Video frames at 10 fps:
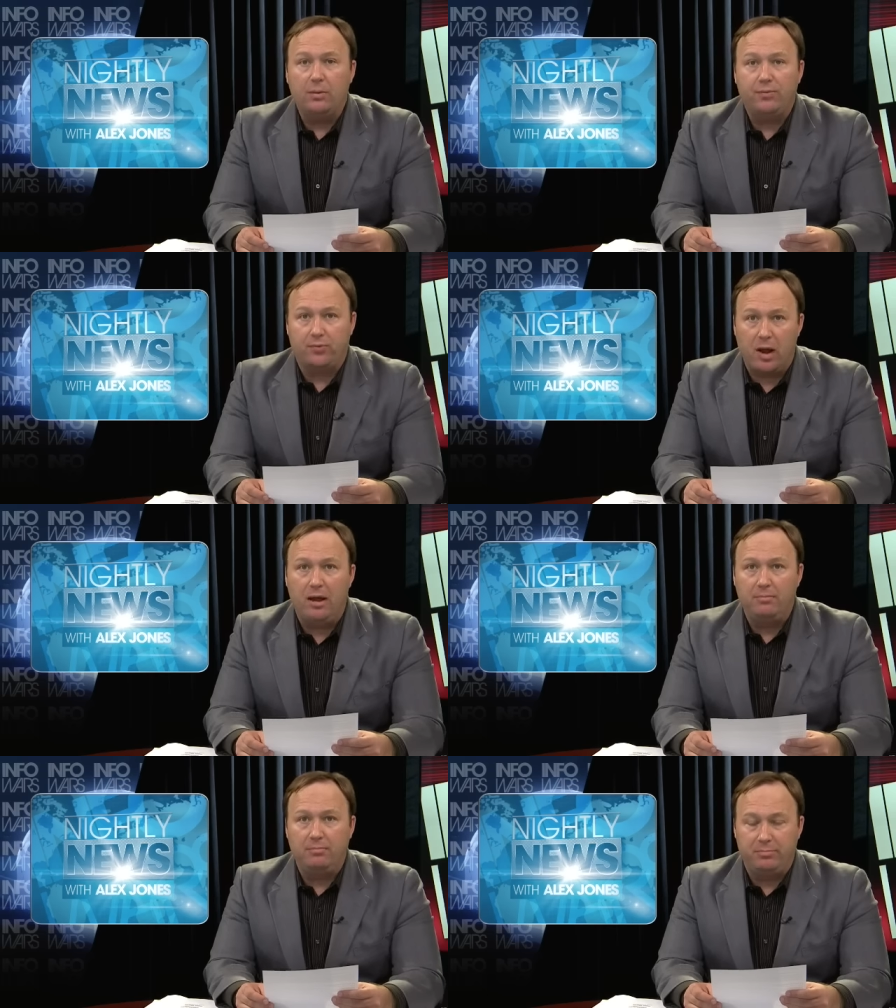
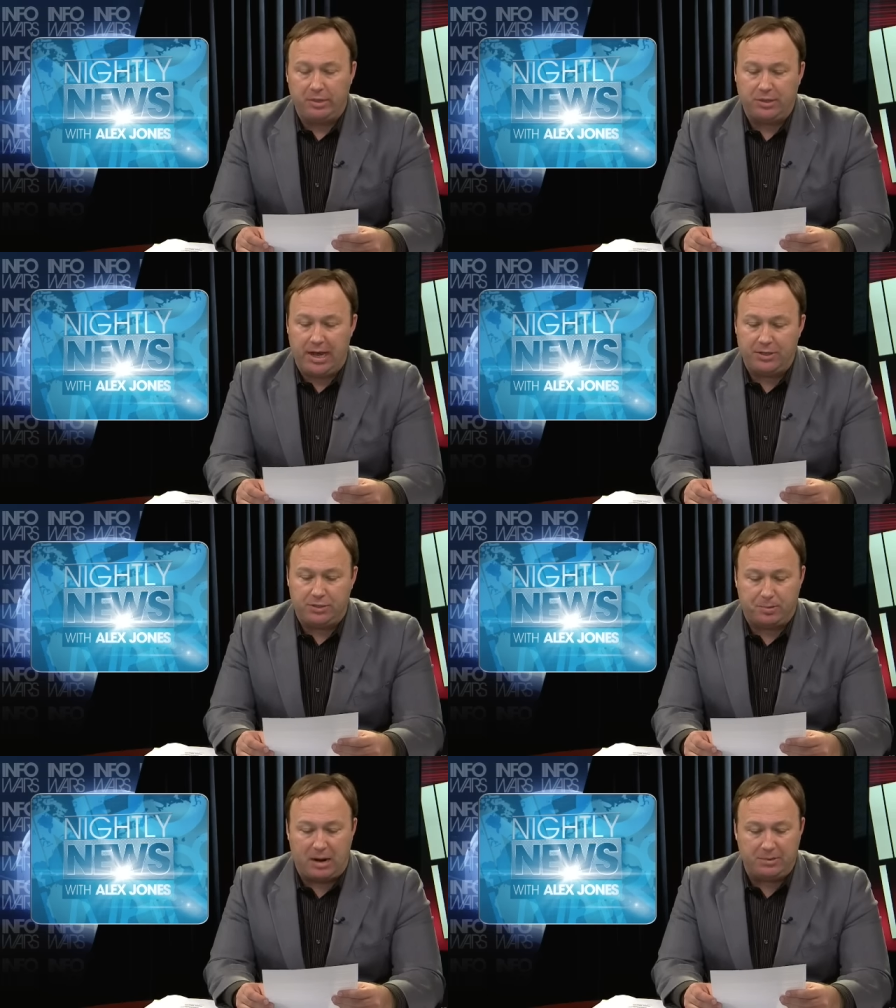from Bill Gates
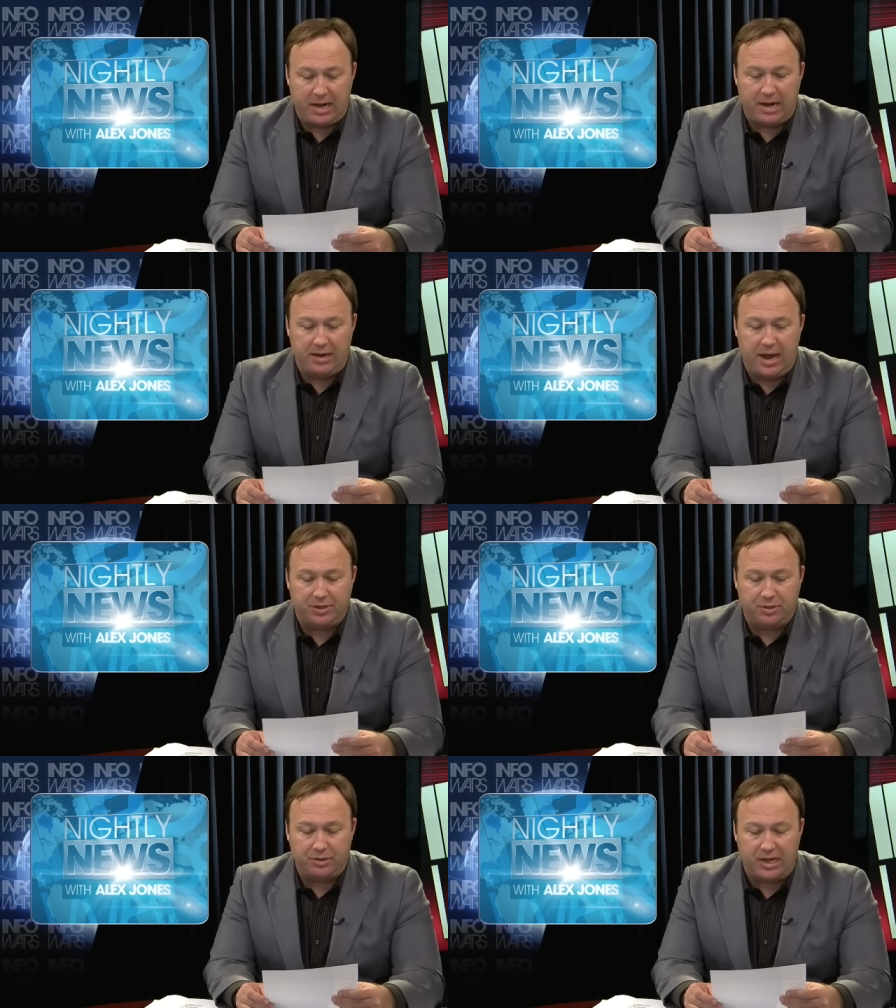to
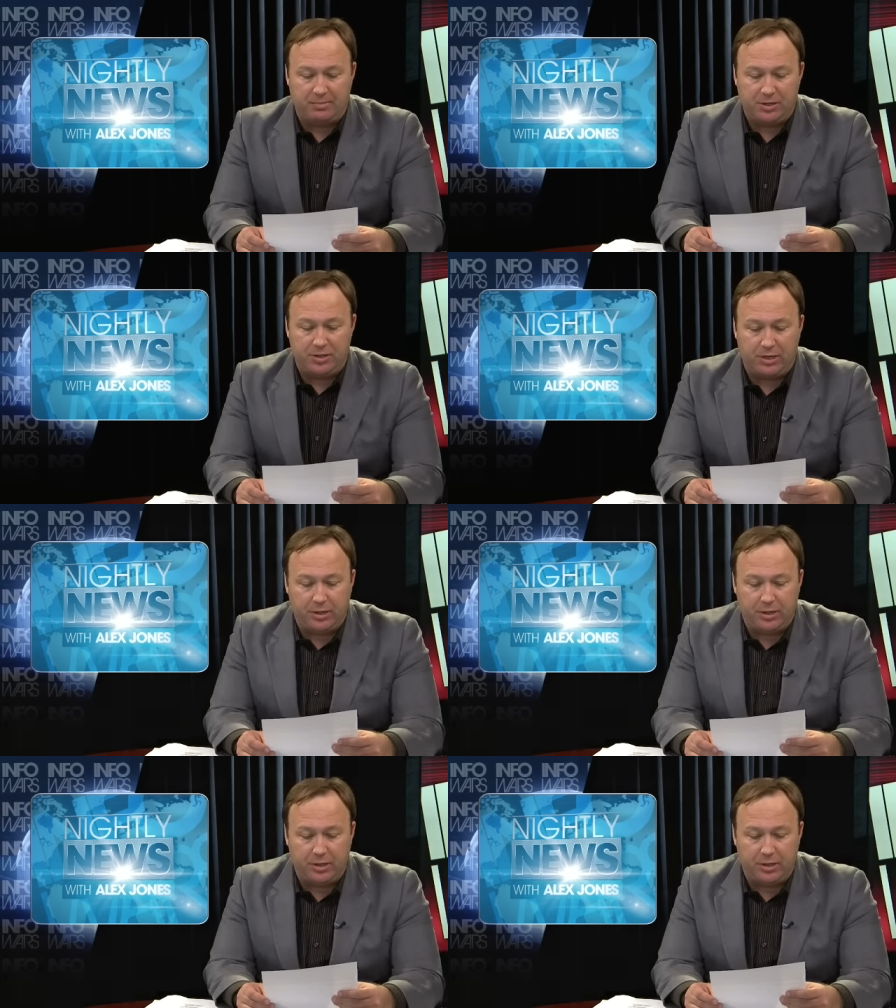propagandize, so does ABC